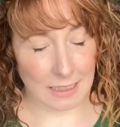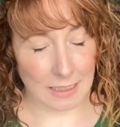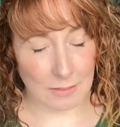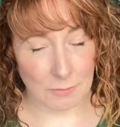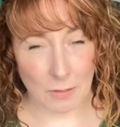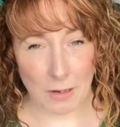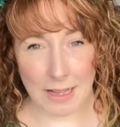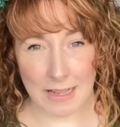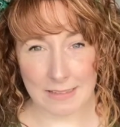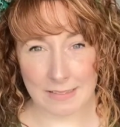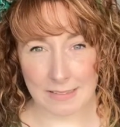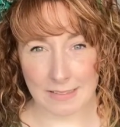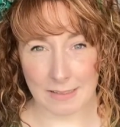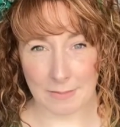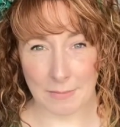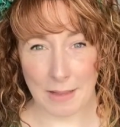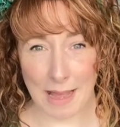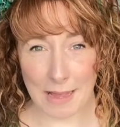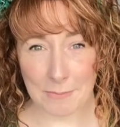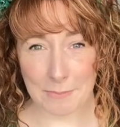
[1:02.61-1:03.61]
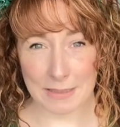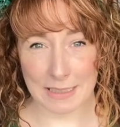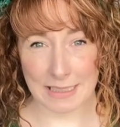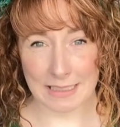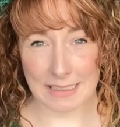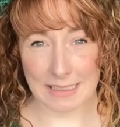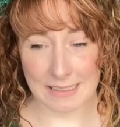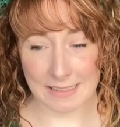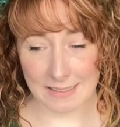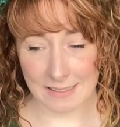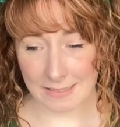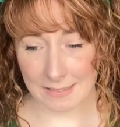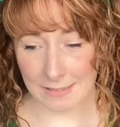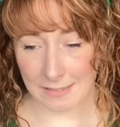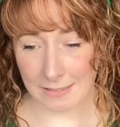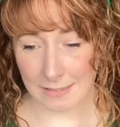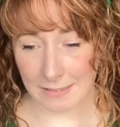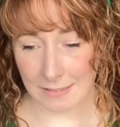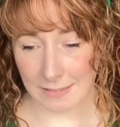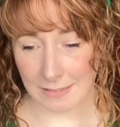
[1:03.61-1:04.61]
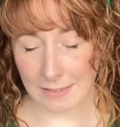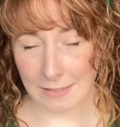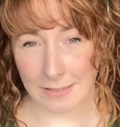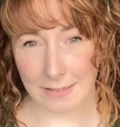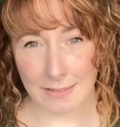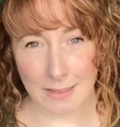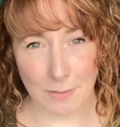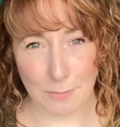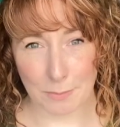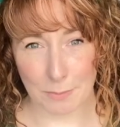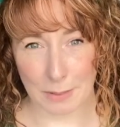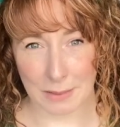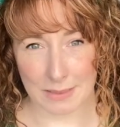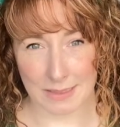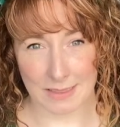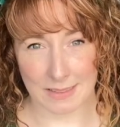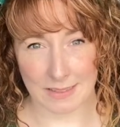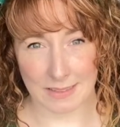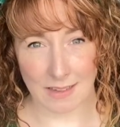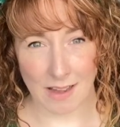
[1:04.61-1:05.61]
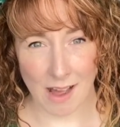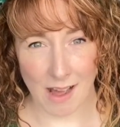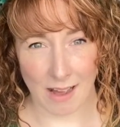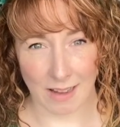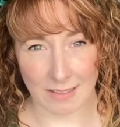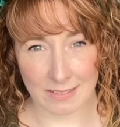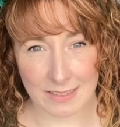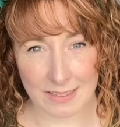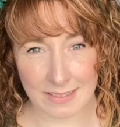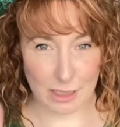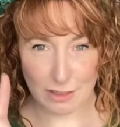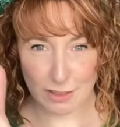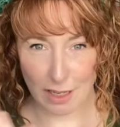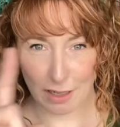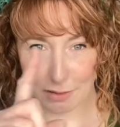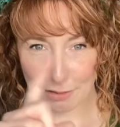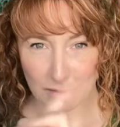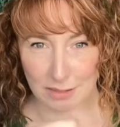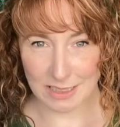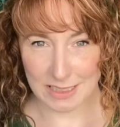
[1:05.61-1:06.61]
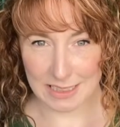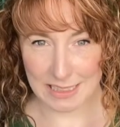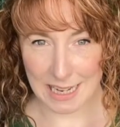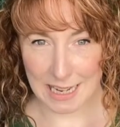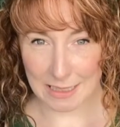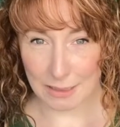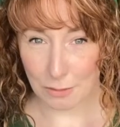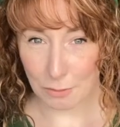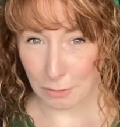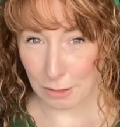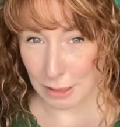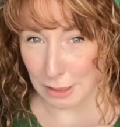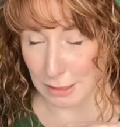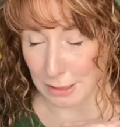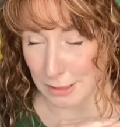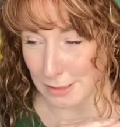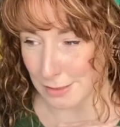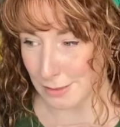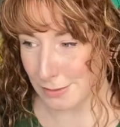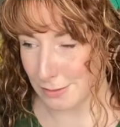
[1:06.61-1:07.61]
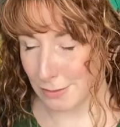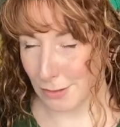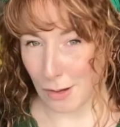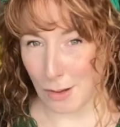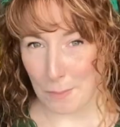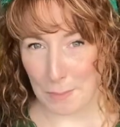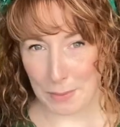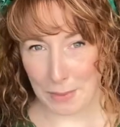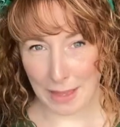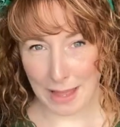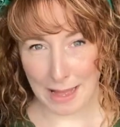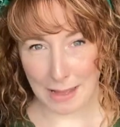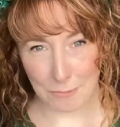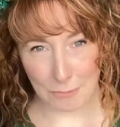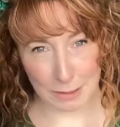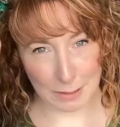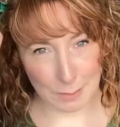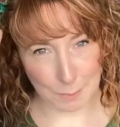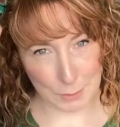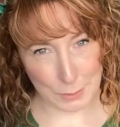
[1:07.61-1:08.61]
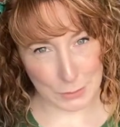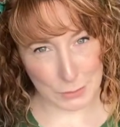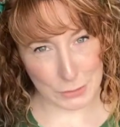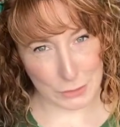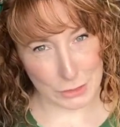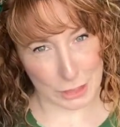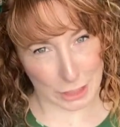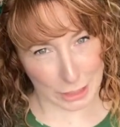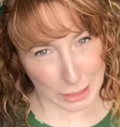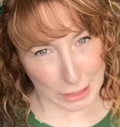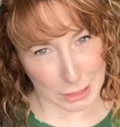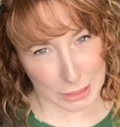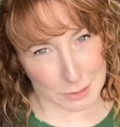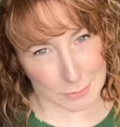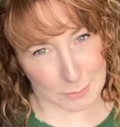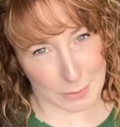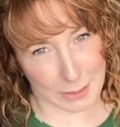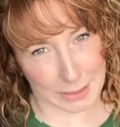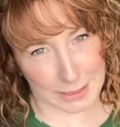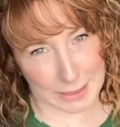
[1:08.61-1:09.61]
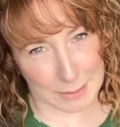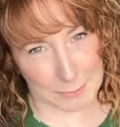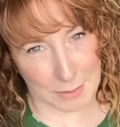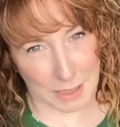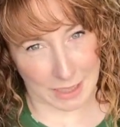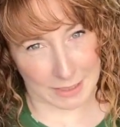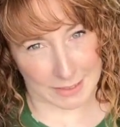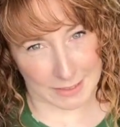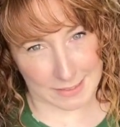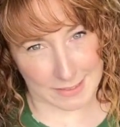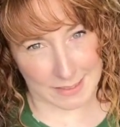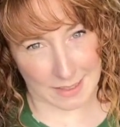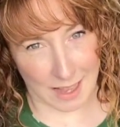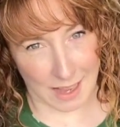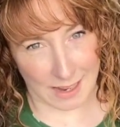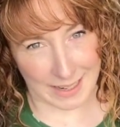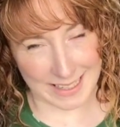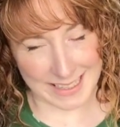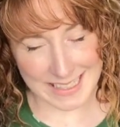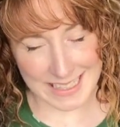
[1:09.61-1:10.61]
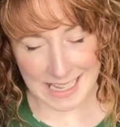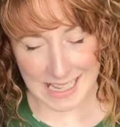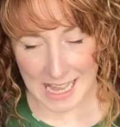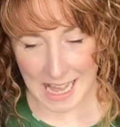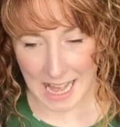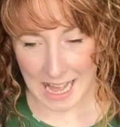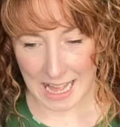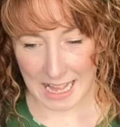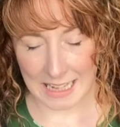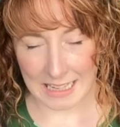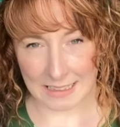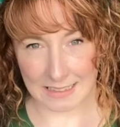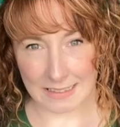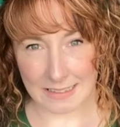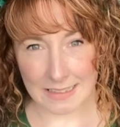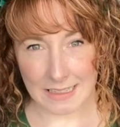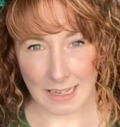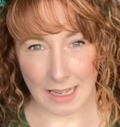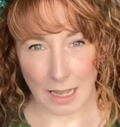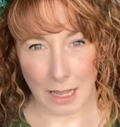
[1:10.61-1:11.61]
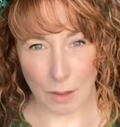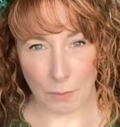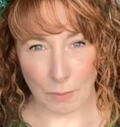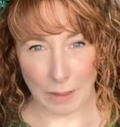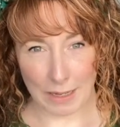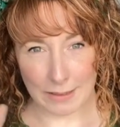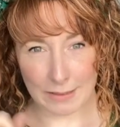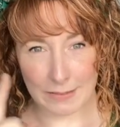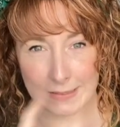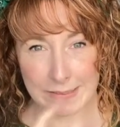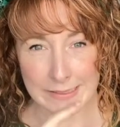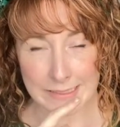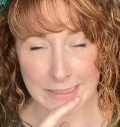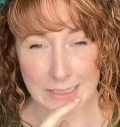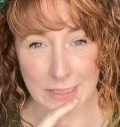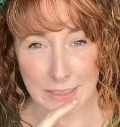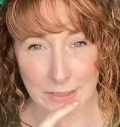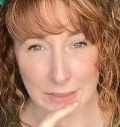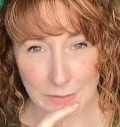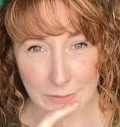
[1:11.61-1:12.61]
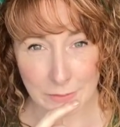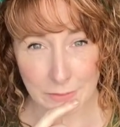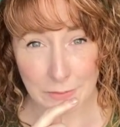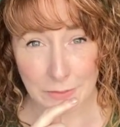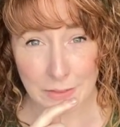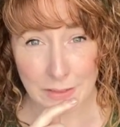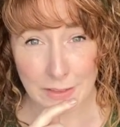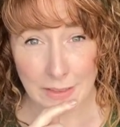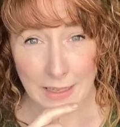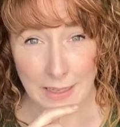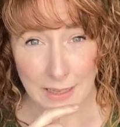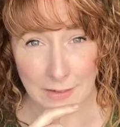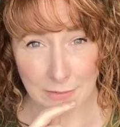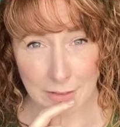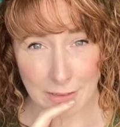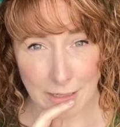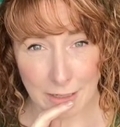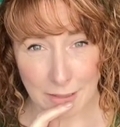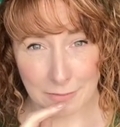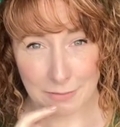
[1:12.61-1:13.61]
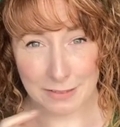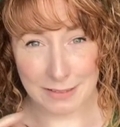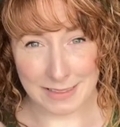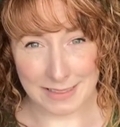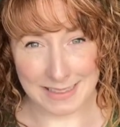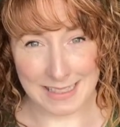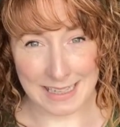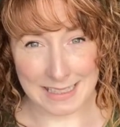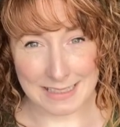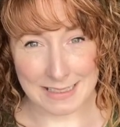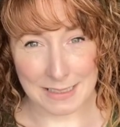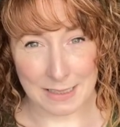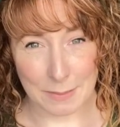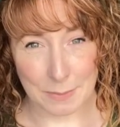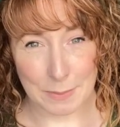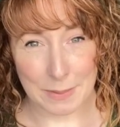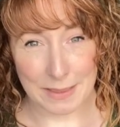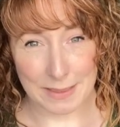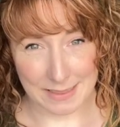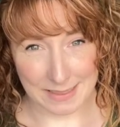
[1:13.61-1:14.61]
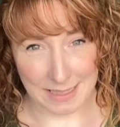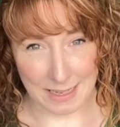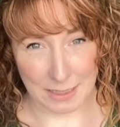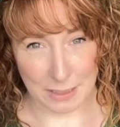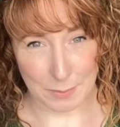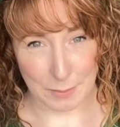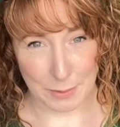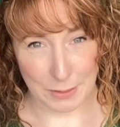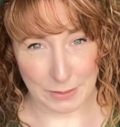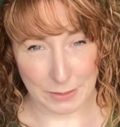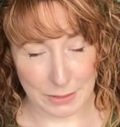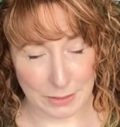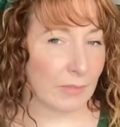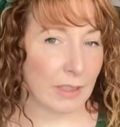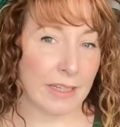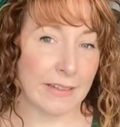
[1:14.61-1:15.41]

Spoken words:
And what ends up happening is you don't bloody start. So today we're going to stop that, we're going to push the monkey mind aside, and we're going to have a go at setting up a sketchbook.